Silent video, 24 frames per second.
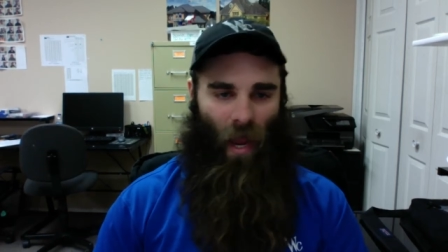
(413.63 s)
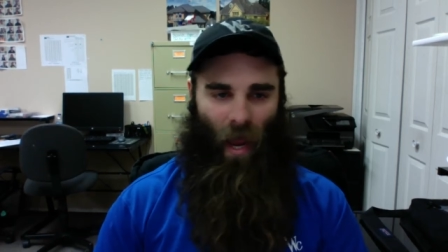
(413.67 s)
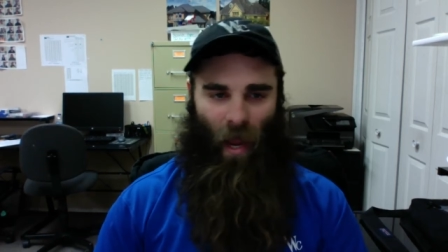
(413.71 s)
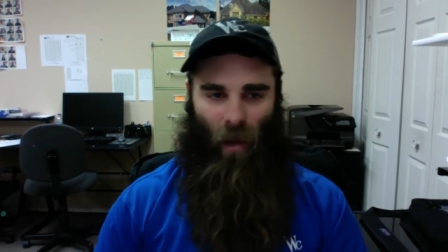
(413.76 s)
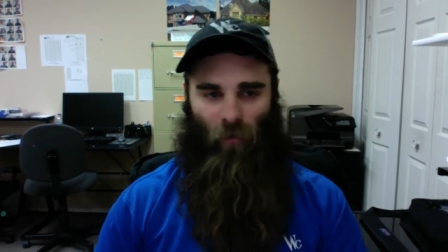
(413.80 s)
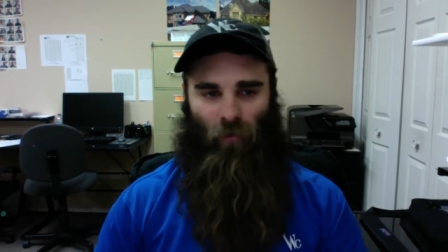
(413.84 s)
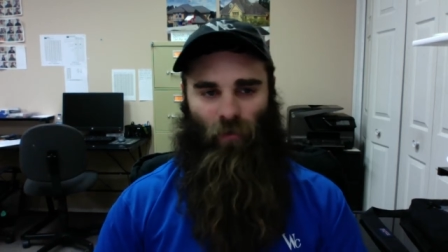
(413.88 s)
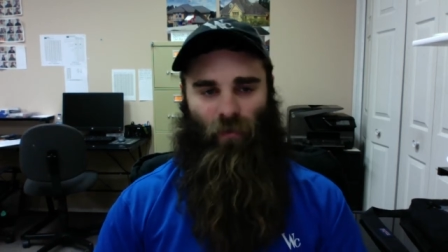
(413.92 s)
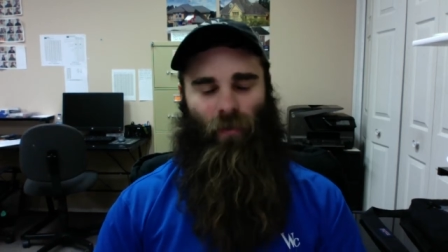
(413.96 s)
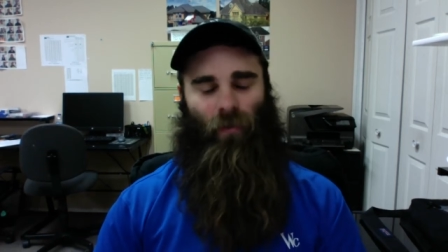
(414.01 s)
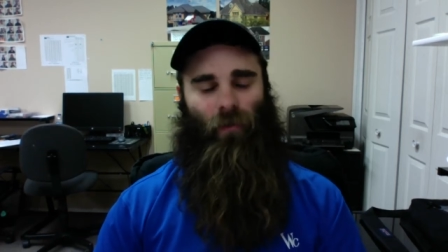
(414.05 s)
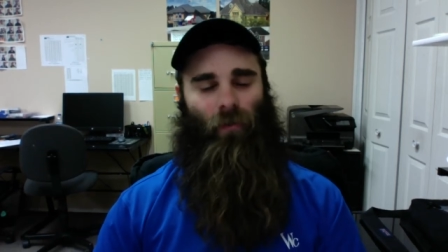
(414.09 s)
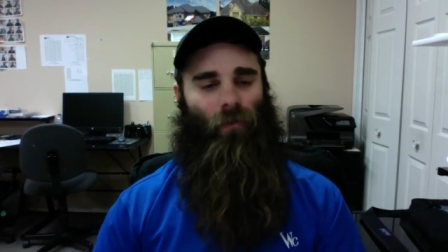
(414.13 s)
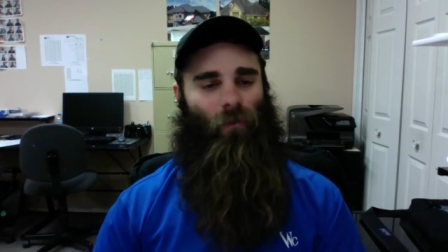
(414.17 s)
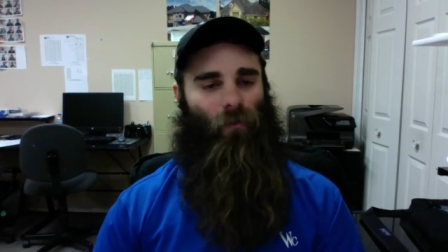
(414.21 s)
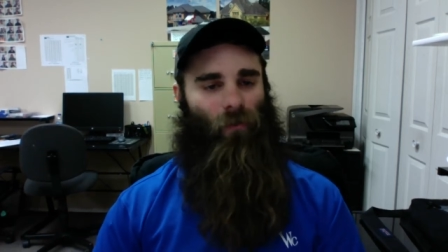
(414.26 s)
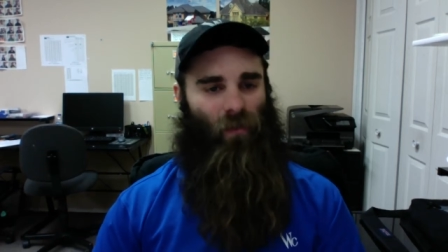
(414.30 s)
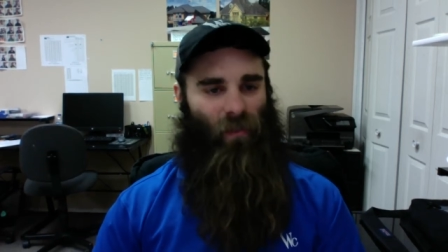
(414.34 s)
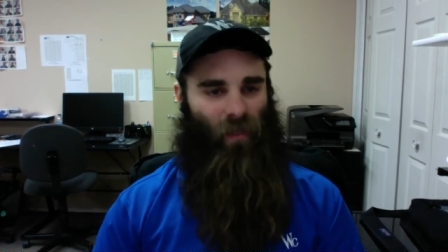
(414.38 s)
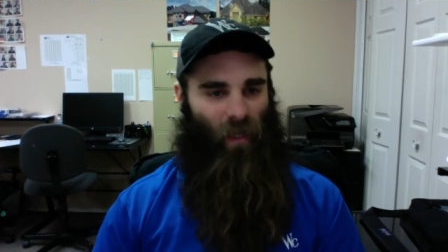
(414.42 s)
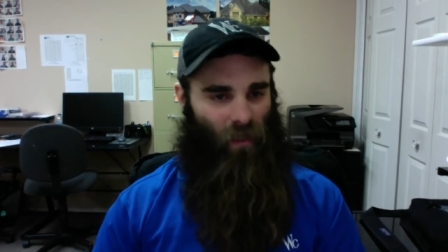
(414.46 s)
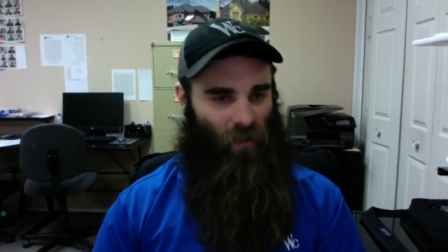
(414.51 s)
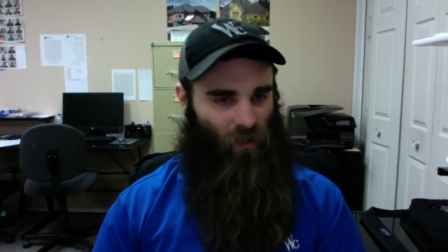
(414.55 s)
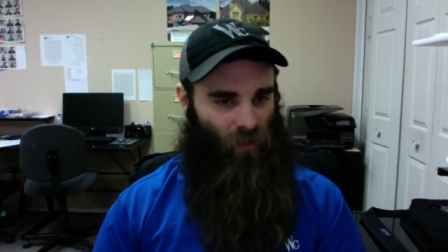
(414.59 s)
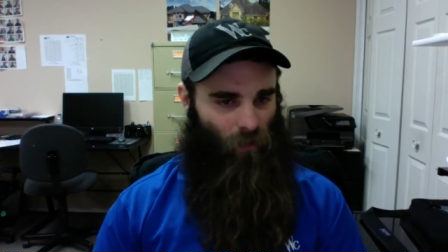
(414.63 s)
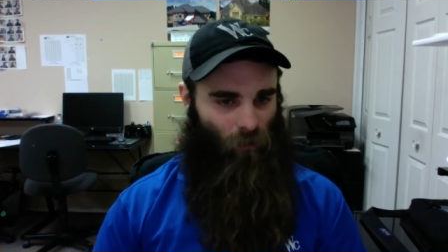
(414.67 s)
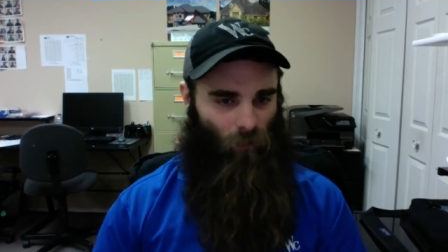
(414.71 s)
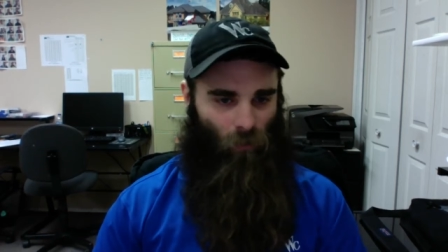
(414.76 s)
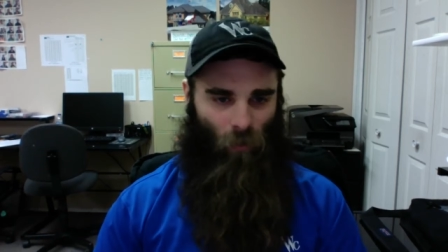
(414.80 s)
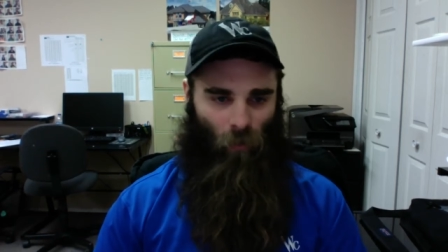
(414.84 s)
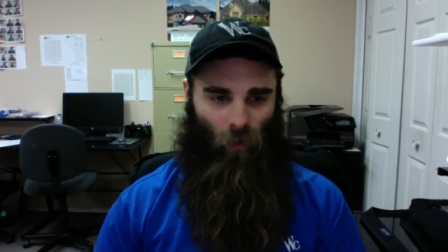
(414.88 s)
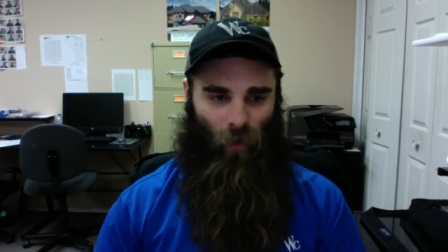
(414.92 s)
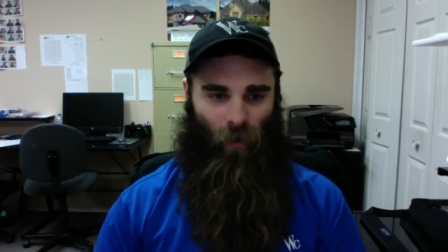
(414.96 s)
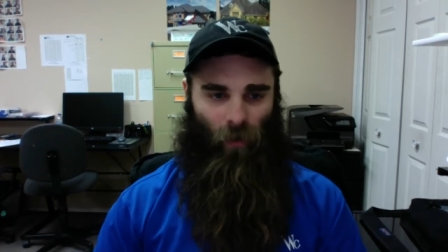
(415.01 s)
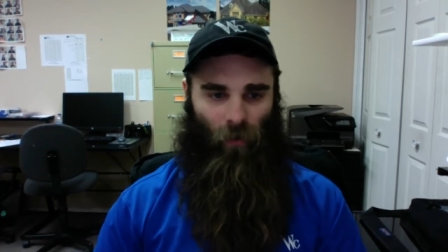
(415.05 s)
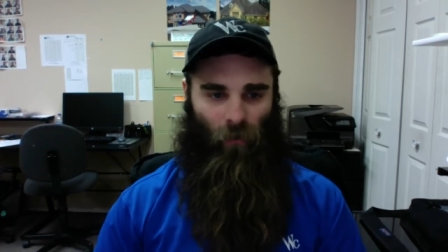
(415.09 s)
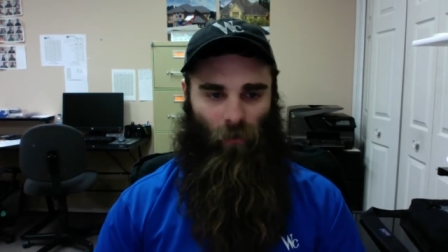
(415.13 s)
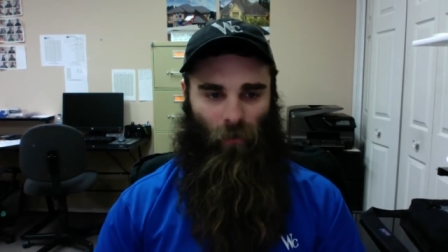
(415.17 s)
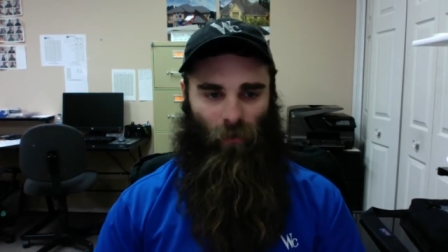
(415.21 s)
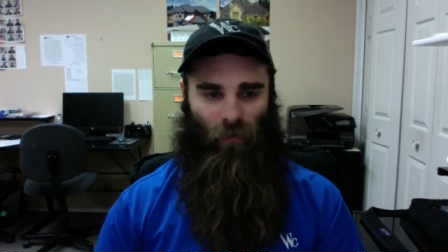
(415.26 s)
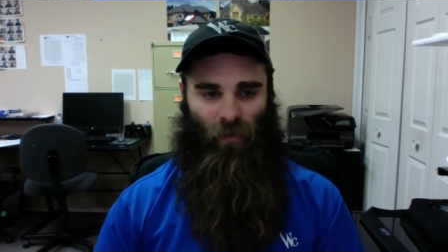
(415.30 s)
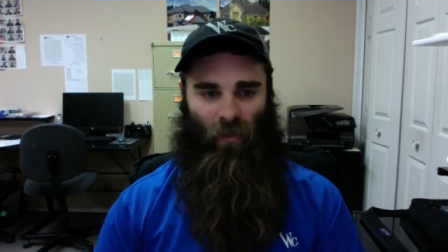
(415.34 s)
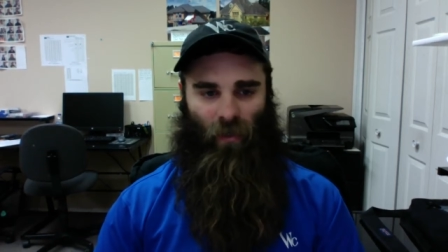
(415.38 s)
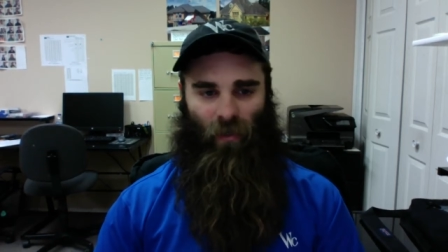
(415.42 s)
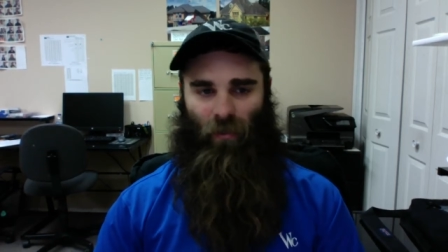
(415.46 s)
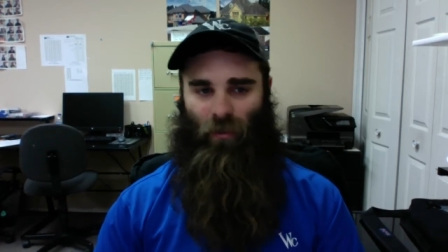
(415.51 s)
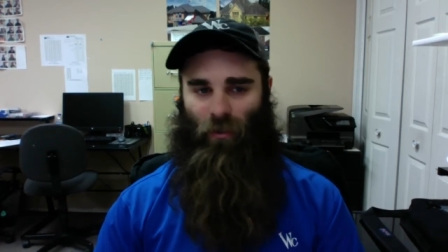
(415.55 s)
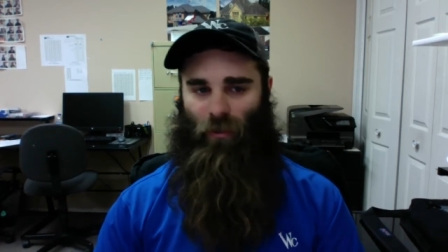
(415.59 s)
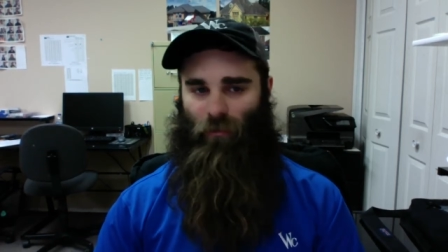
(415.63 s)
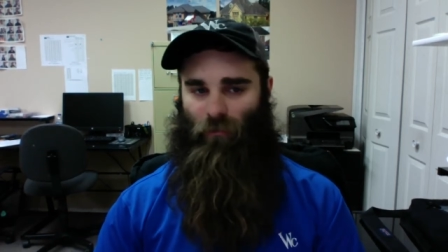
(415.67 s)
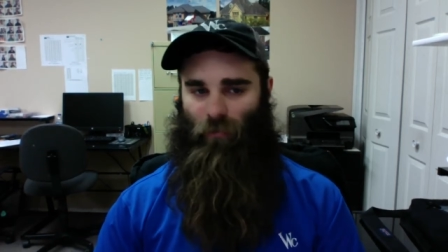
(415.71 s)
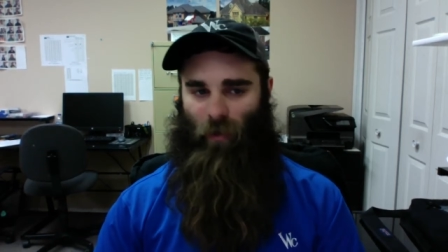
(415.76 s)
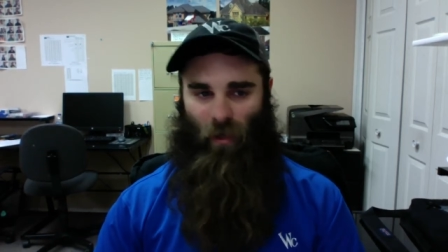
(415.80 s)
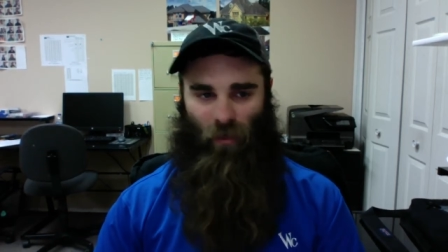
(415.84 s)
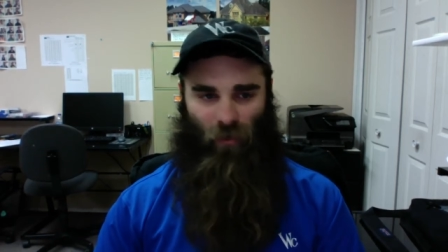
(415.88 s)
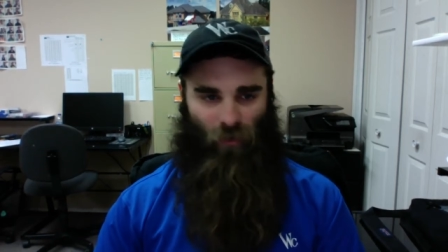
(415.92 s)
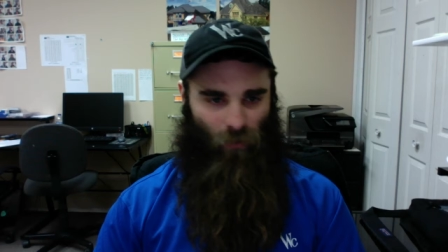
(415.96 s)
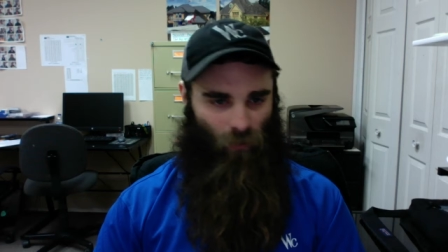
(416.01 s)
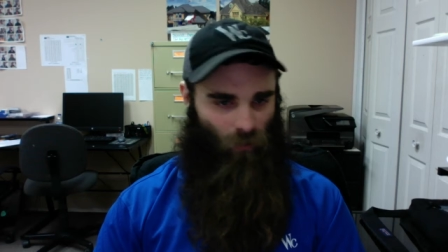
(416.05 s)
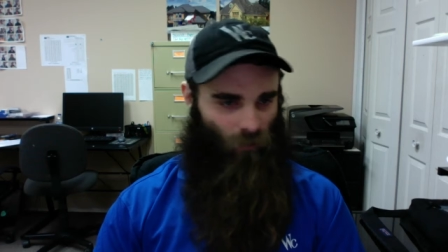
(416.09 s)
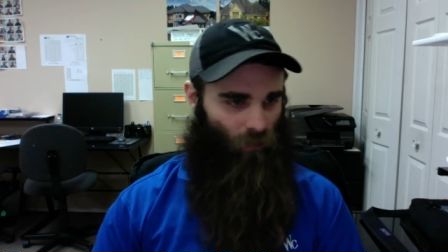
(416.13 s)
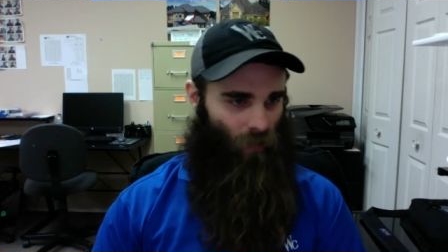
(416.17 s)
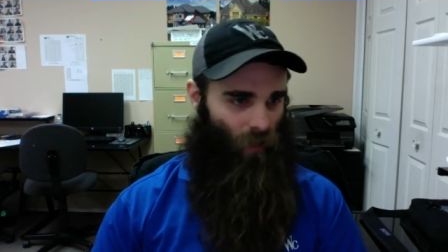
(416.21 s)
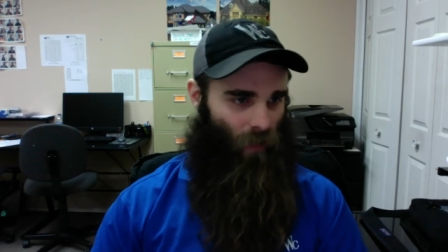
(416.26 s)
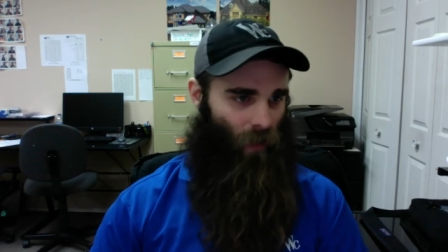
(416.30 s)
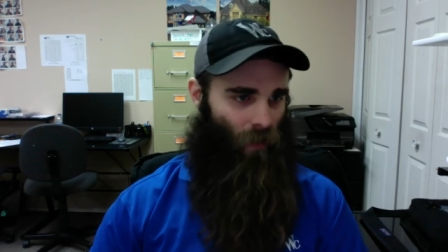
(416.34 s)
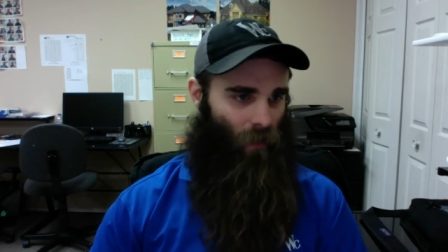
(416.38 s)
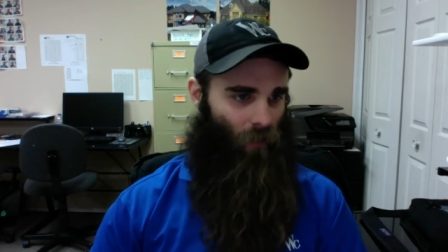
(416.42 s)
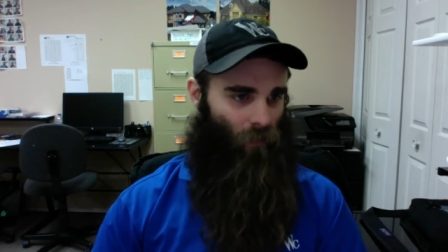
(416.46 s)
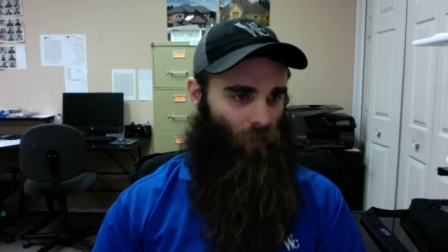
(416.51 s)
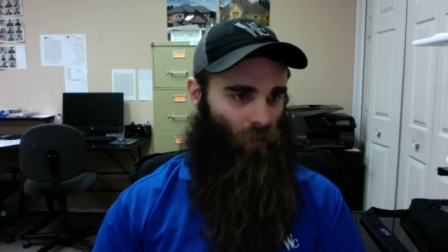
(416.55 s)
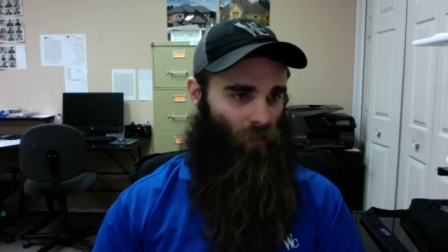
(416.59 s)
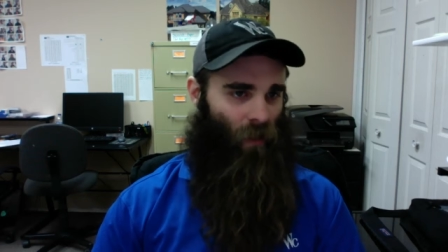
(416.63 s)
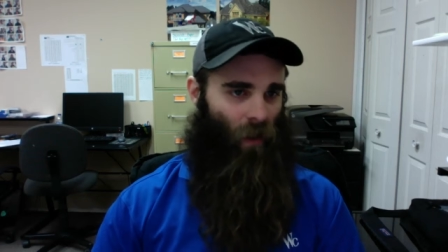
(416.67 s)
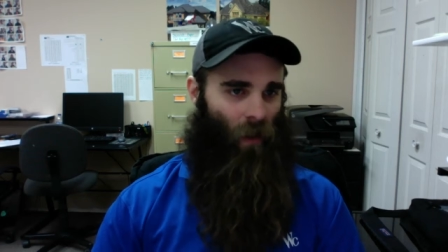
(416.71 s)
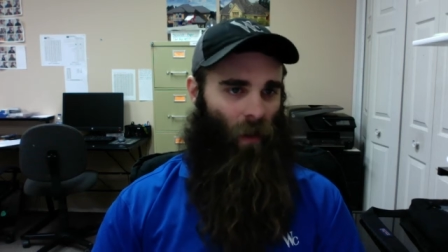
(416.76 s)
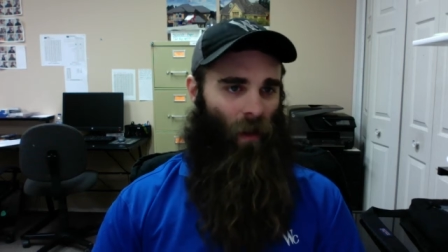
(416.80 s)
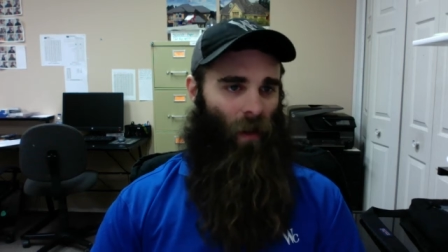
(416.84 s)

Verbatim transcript: How-tos, testimonials, instructional videos,